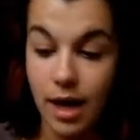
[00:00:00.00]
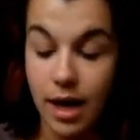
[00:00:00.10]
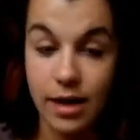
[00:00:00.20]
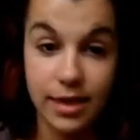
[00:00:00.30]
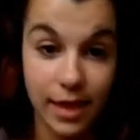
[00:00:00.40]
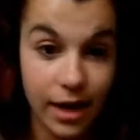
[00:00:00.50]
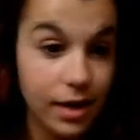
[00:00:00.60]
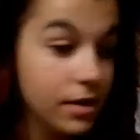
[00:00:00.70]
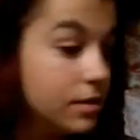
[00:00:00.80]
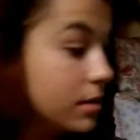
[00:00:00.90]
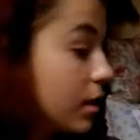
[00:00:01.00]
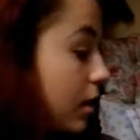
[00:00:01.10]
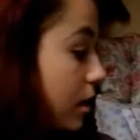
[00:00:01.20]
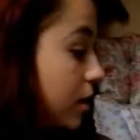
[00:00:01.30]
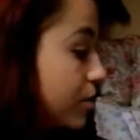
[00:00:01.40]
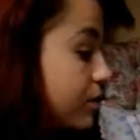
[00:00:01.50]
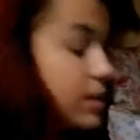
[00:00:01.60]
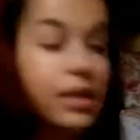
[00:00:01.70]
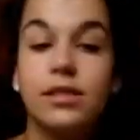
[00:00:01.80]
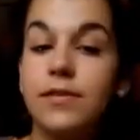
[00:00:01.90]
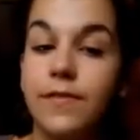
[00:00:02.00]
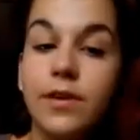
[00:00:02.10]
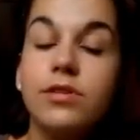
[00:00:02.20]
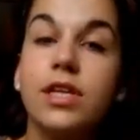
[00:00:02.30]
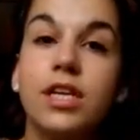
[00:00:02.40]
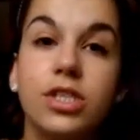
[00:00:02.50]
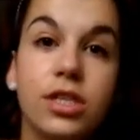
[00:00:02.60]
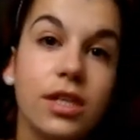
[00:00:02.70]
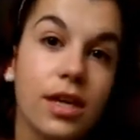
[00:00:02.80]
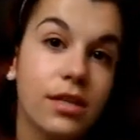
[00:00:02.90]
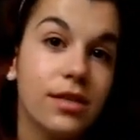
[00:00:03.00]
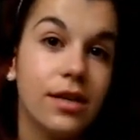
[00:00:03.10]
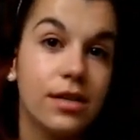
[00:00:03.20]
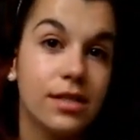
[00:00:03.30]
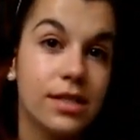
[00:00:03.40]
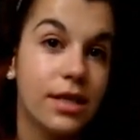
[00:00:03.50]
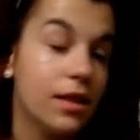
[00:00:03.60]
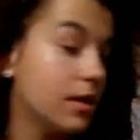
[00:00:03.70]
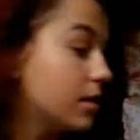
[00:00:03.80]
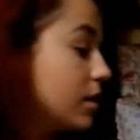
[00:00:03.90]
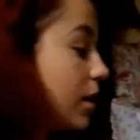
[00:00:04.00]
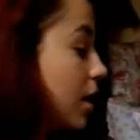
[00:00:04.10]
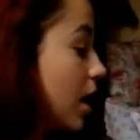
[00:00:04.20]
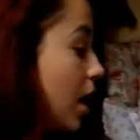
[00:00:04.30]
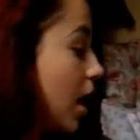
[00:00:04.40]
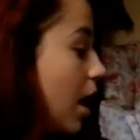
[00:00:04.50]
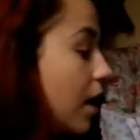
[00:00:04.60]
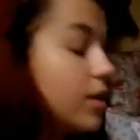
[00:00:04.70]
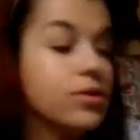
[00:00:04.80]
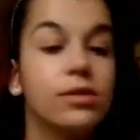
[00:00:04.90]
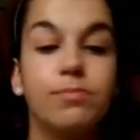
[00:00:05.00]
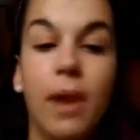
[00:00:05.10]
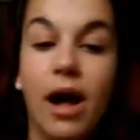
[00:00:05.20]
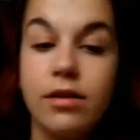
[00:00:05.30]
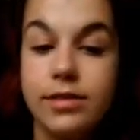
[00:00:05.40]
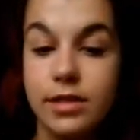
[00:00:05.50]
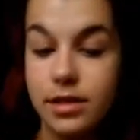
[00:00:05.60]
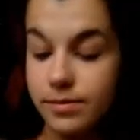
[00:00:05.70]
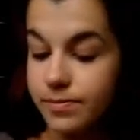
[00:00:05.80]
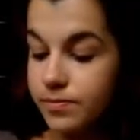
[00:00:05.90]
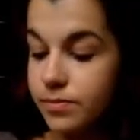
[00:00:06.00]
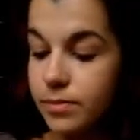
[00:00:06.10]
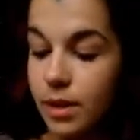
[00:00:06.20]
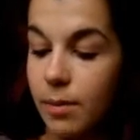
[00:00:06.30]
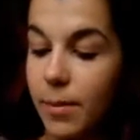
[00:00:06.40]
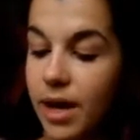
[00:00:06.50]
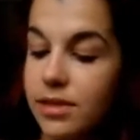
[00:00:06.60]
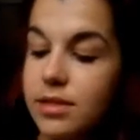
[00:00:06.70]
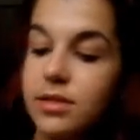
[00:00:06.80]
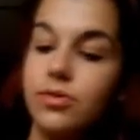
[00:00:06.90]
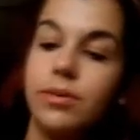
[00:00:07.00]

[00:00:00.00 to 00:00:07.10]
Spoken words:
And then to set the foundation and the concealer, I use powder. Mine is